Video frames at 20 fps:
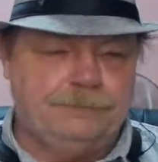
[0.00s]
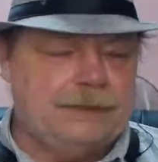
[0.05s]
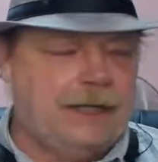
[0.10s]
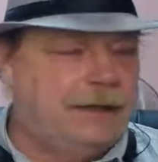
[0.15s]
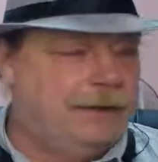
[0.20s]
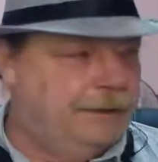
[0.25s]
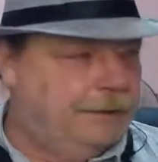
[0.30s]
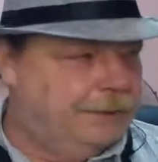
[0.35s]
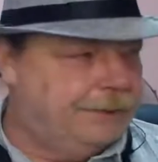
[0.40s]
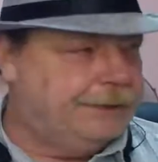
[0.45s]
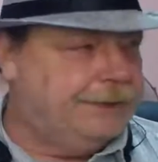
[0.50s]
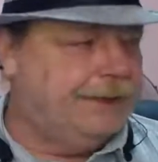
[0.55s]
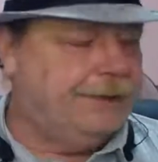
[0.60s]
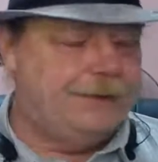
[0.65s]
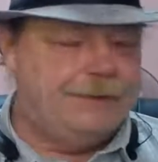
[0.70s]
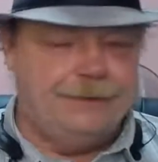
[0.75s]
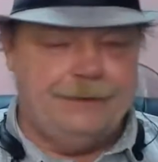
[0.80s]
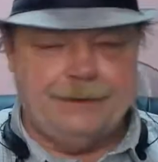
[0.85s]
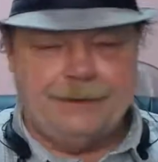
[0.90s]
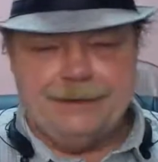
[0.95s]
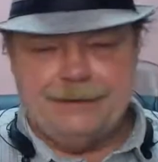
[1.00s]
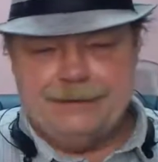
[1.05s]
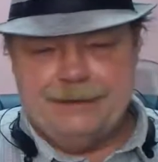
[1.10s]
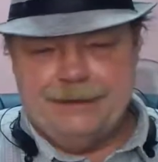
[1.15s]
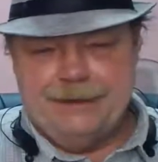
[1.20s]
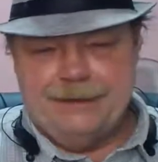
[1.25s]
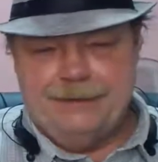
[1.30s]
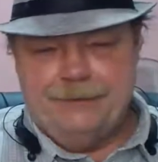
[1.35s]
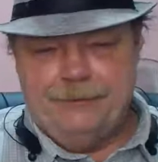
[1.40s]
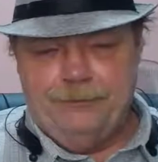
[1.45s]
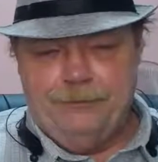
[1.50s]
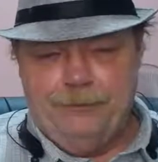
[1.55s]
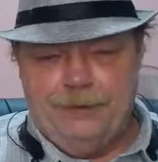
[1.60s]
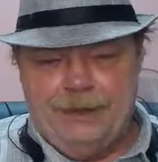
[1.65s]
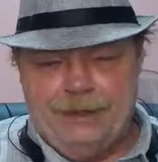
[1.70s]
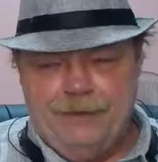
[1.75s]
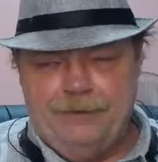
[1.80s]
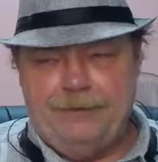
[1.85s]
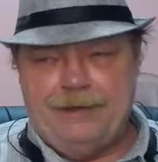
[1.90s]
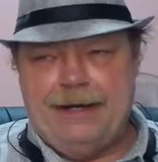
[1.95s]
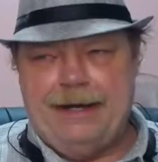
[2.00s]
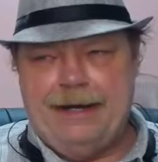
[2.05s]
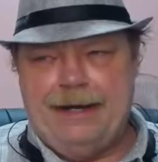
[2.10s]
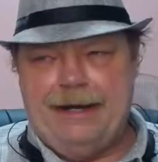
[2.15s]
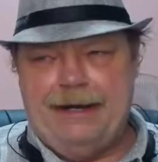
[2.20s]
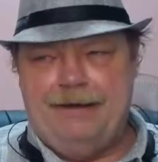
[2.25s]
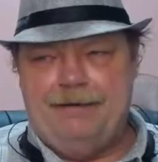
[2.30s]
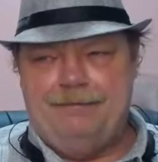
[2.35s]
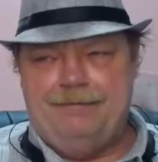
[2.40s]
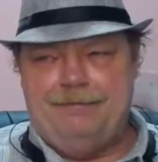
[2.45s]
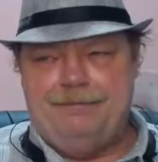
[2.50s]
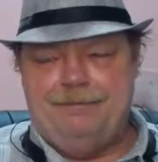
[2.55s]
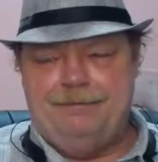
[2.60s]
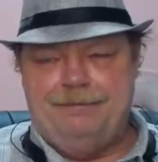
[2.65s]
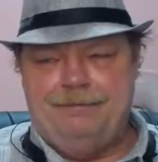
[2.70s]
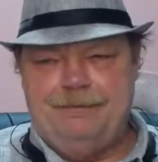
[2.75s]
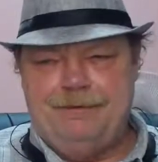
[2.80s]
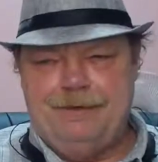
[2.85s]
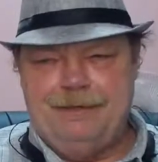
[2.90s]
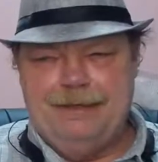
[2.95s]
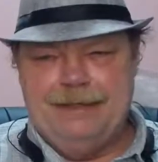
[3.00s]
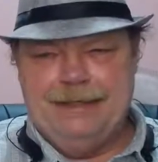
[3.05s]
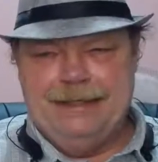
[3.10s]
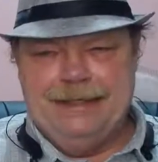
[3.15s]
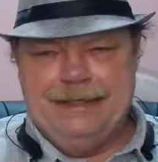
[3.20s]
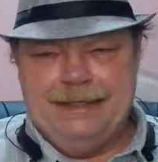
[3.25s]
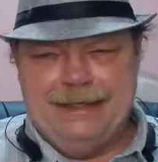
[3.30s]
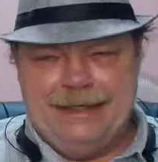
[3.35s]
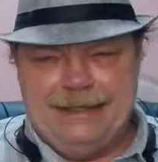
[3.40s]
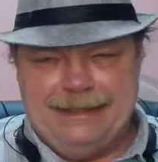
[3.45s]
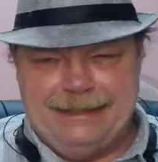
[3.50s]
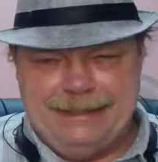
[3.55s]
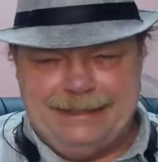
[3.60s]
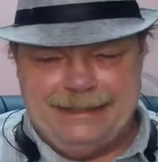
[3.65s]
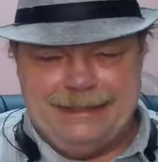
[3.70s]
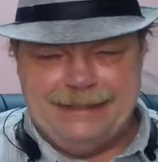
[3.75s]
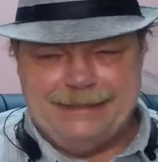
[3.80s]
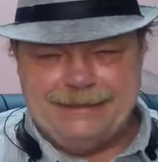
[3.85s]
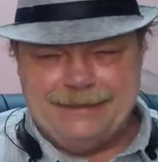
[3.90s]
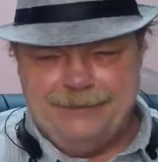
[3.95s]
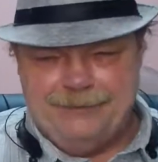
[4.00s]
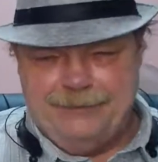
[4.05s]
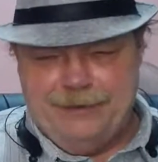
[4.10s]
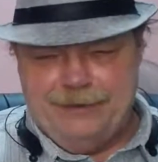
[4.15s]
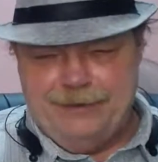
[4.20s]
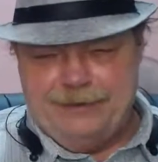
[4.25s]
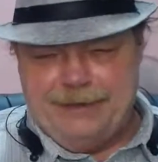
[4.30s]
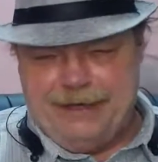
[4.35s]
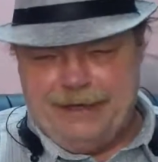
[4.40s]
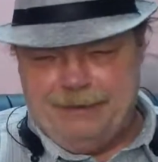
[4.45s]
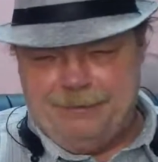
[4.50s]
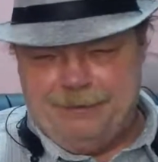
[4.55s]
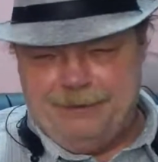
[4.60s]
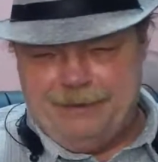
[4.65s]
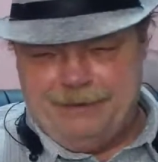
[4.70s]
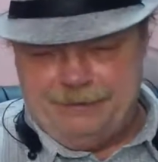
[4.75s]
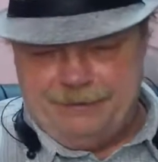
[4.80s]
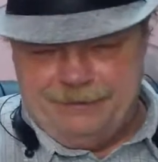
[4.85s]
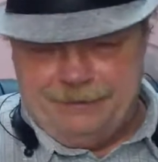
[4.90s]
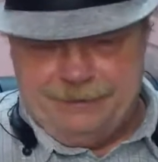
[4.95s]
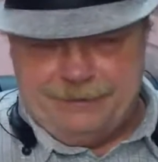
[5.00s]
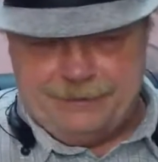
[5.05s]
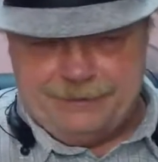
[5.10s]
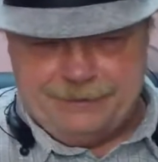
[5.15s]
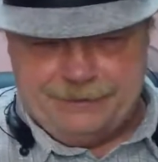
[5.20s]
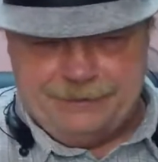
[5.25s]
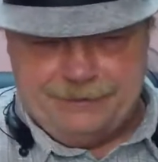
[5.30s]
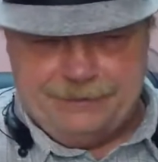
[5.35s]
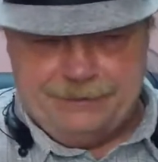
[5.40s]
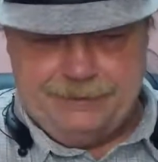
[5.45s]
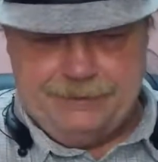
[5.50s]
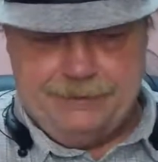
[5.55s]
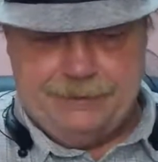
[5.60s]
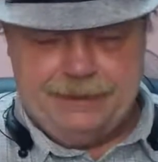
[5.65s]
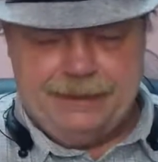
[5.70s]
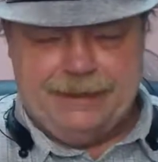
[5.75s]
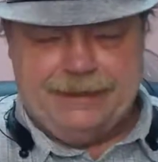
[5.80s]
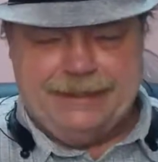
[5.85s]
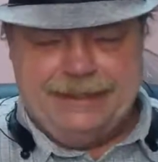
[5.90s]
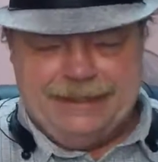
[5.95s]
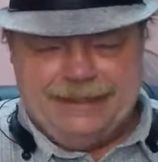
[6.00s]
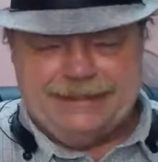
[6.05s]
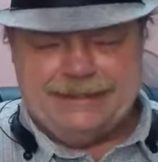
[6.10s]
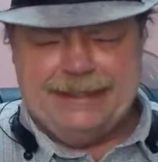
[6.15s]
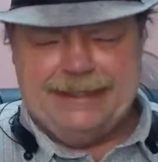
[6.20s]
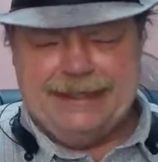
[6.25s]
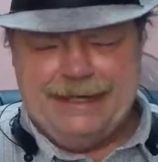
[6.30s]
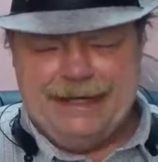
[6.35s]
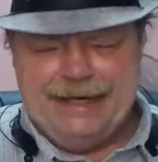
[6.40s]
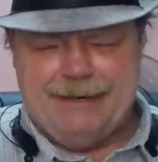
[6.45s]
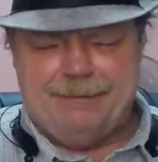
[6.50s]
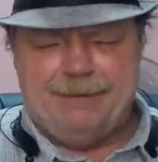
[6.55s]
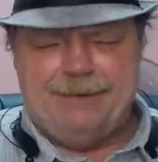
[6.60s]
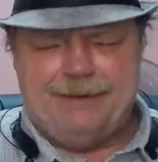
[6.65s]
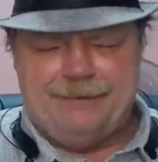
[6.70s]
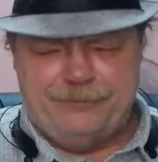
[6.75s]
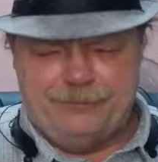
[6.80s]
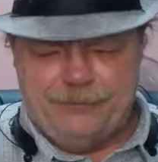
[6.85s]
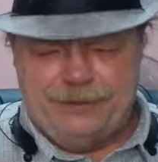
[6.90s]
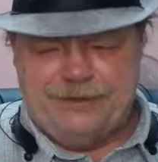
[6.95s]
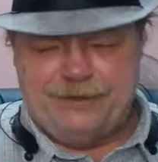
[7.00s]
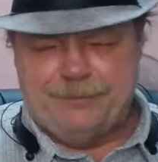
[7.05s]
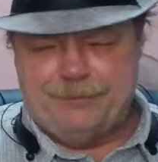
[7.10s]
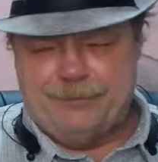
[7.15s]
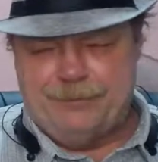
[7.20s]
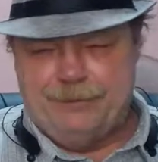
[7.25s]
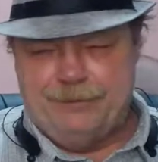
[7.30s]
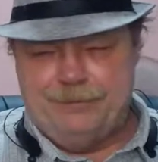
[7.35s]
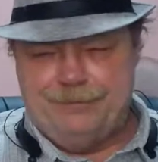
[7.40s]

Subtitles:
looked into it because we don't have a decent weather camera that's a decent camera that's weatherproof.